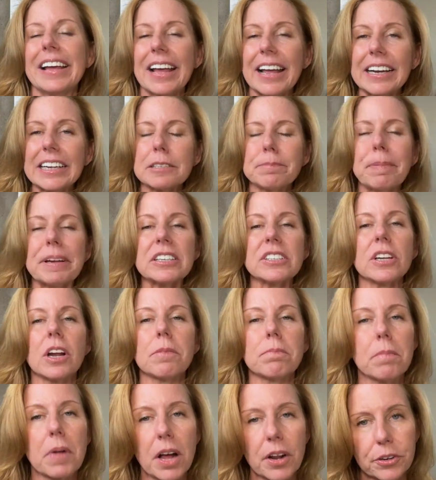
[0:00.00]
and it's based
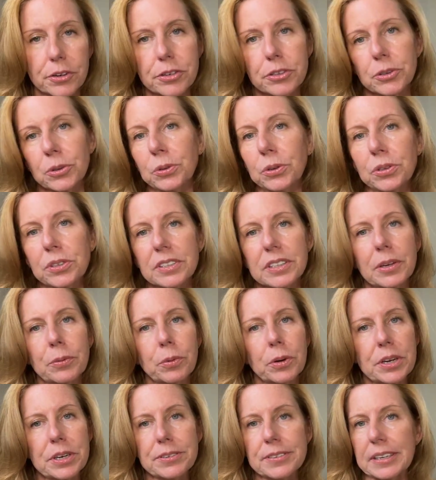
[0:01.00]
on modern tools that
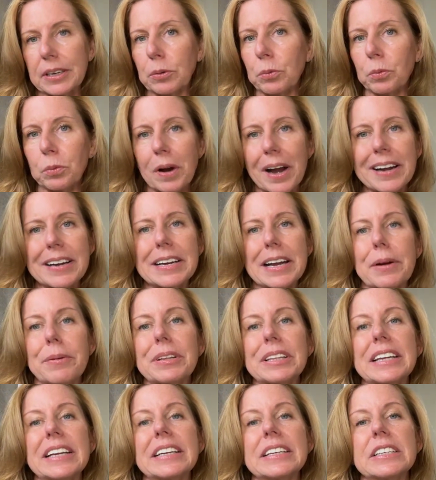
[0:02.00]
we're using right now
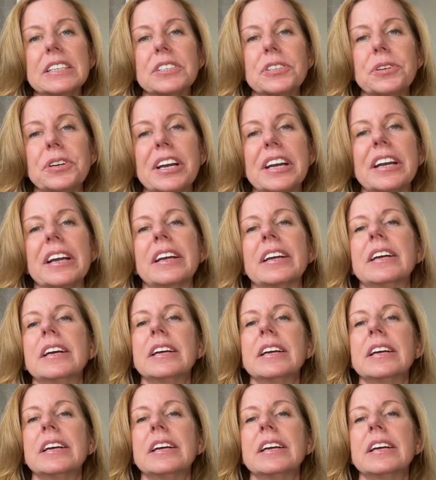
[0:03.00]
in the industry.